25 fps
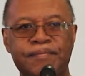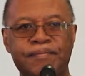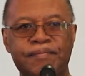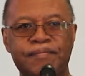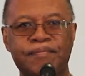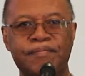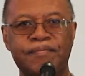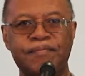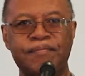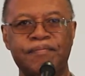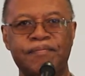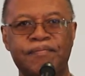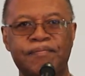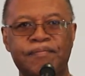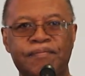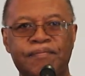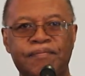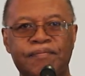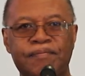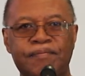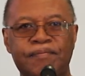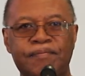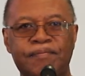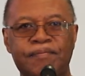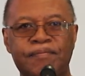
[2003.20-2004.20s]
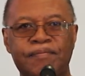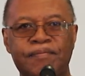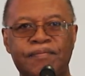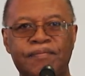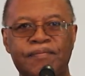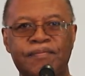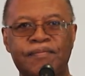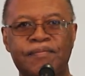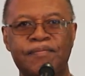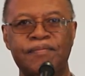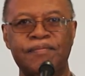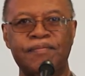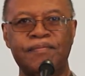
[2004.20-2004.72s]

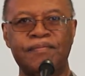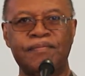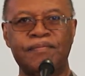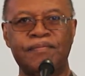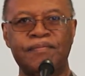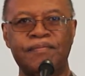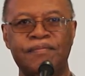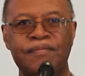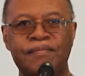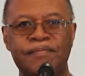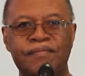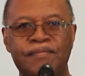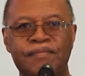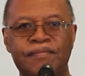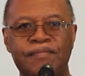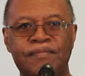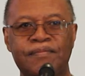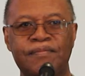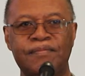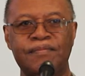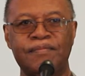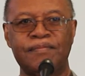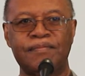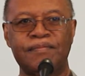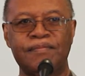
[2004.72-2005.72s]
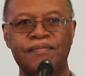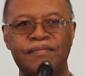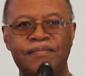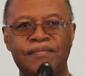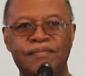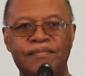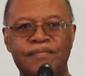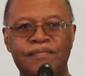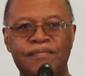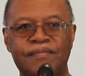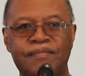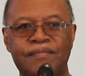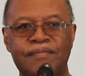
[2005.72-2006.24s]

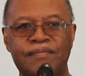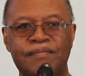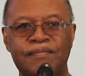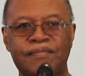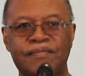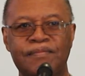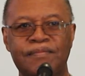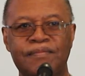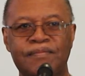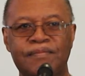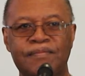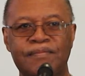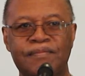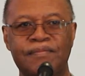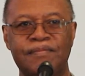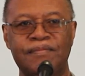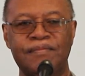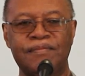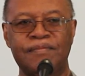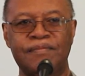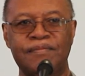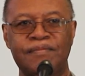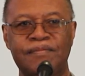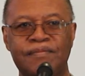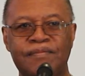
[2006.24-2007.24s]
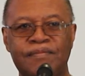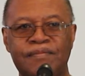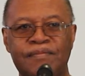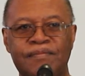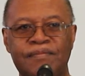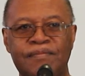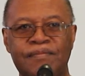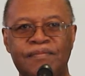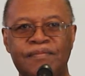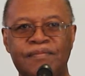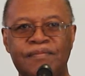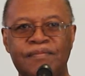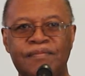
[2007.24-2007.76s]

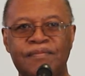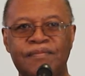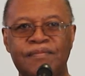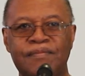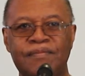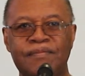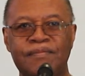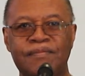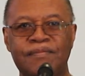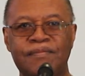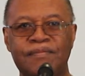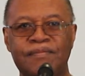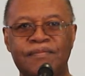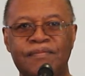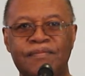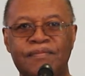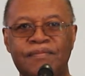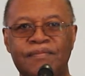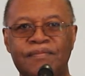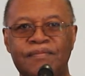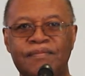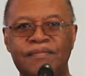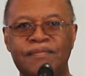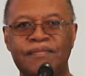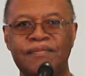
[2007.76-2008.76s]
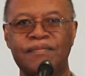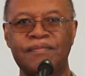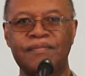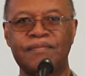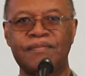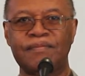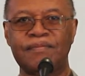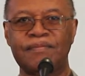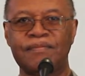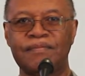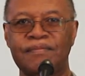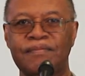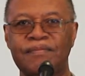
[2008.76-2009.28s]

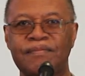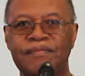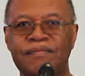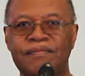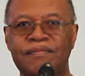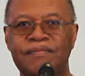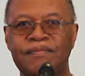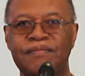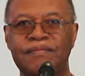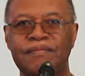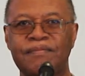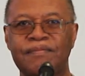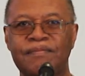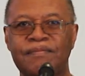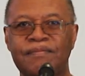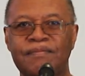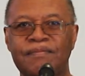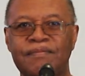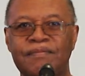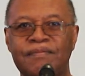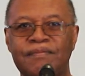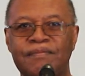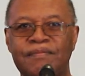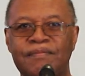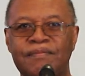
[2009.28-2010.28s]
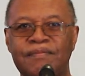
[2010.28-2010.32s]
No one is speaking in this clip.